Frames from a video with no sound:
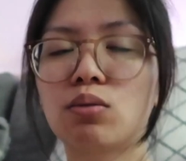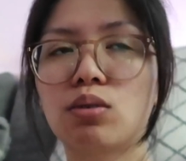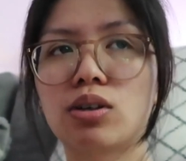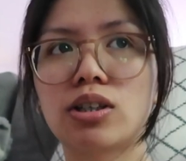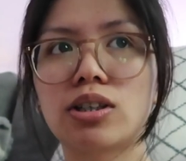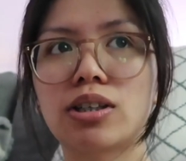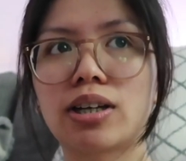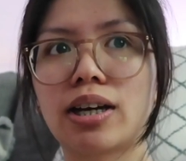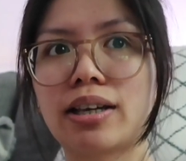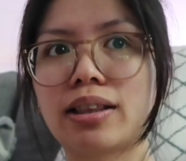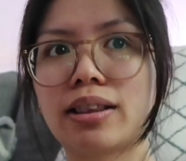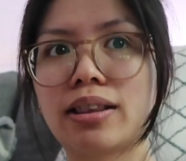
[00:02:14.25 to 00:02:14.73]

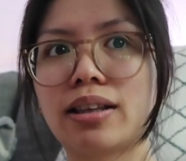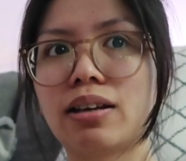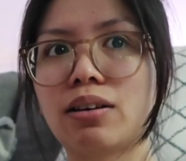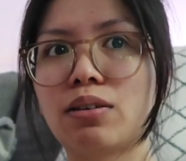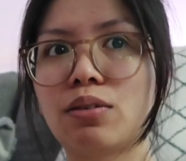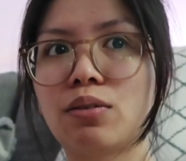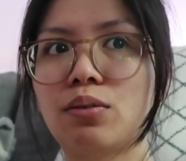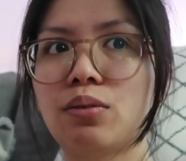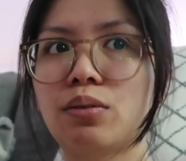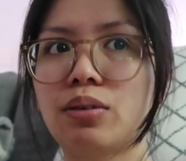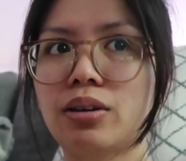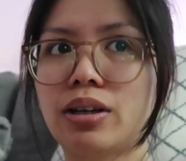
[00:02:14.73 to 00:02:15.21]
which I
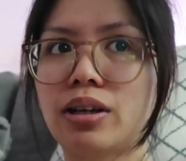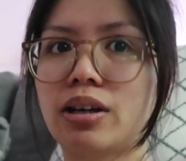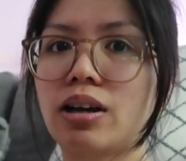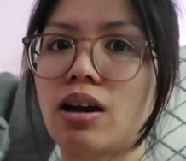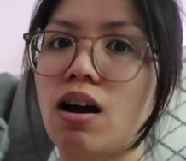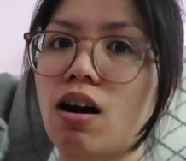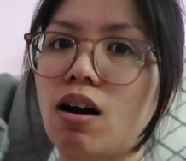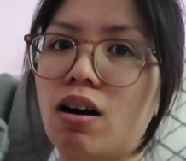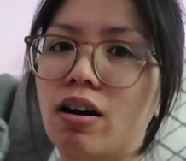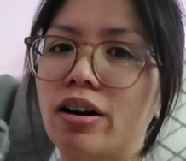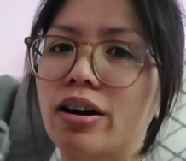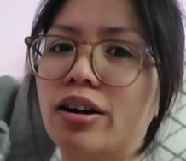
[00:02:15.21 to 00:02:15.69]
think we
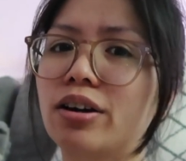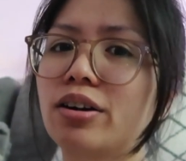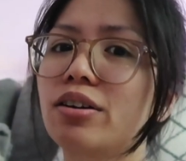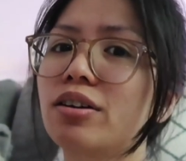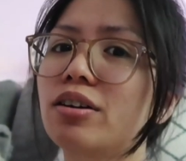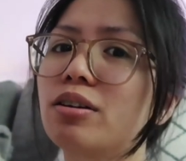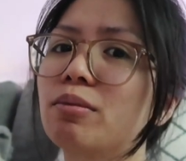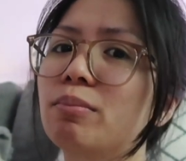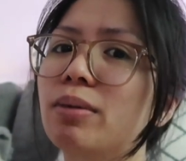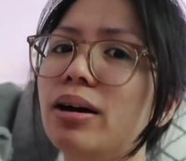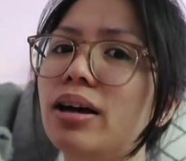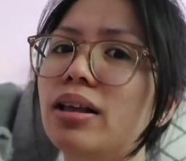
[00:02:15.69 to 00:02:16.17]
are
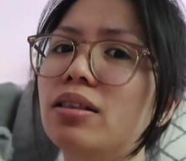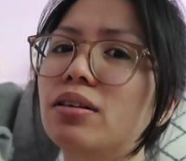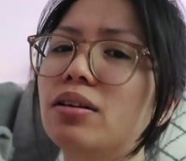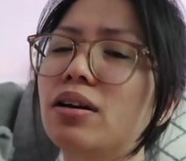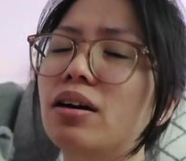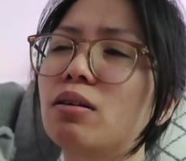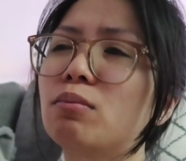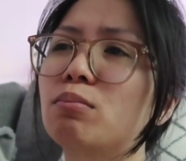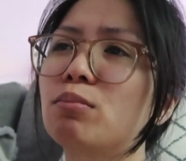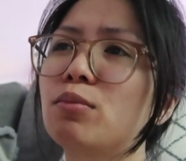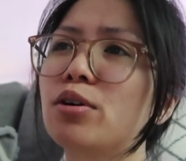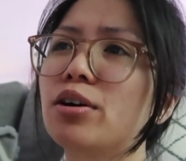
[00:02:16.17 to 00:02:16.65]
gonna buy a
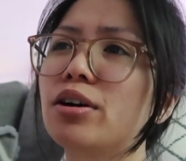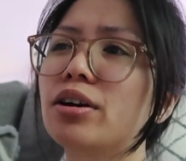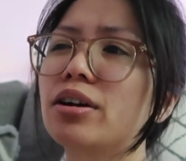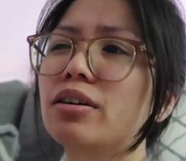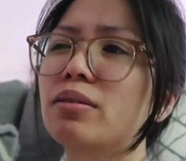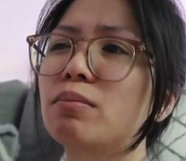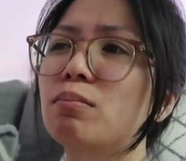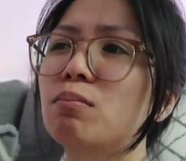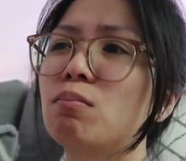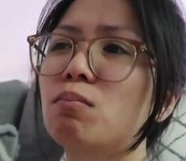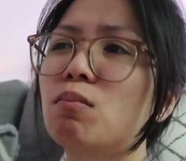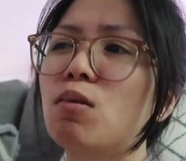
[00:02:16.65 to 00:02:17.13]

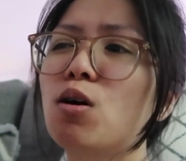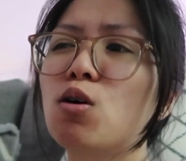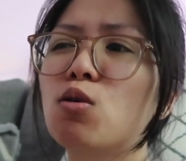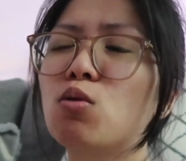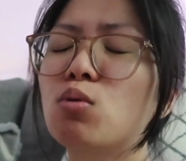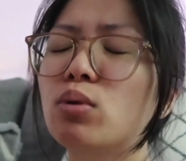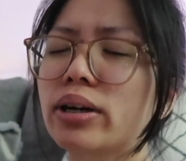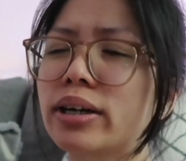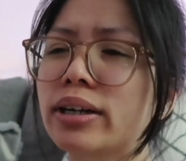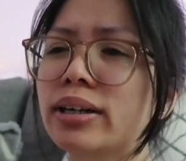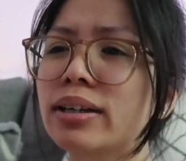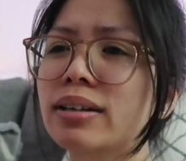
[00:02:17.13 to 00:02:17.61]
lawnmower
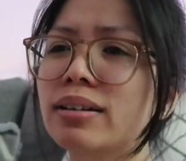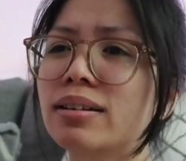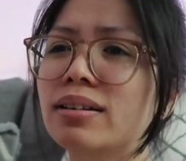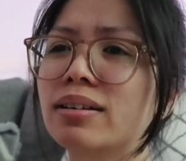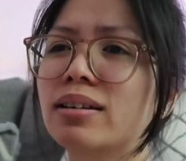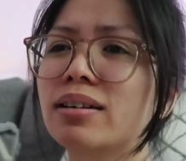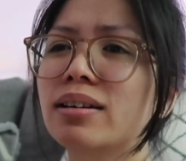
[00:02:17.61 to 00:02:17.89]
mower.